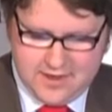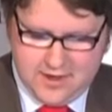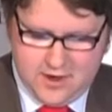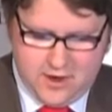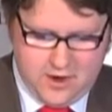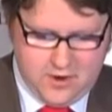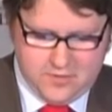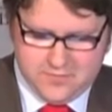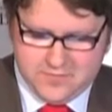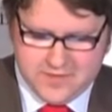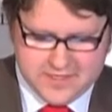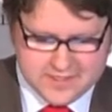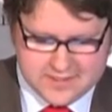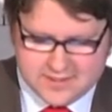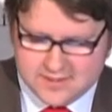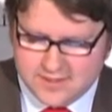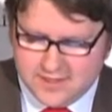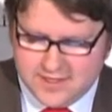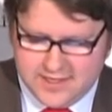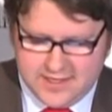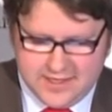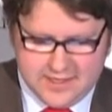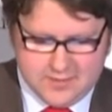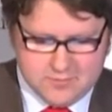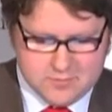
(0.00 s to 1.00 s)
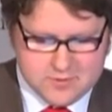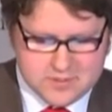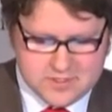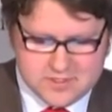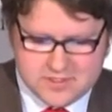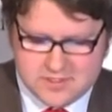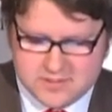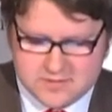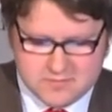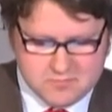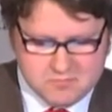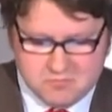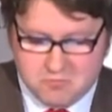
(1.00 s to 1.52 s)
Obviously, he
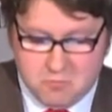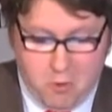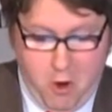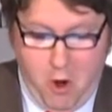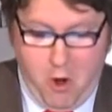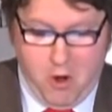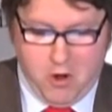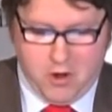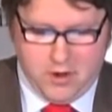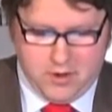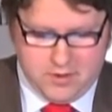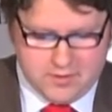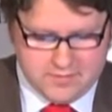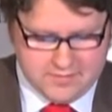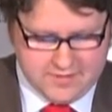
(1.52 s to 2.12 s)
was wrong.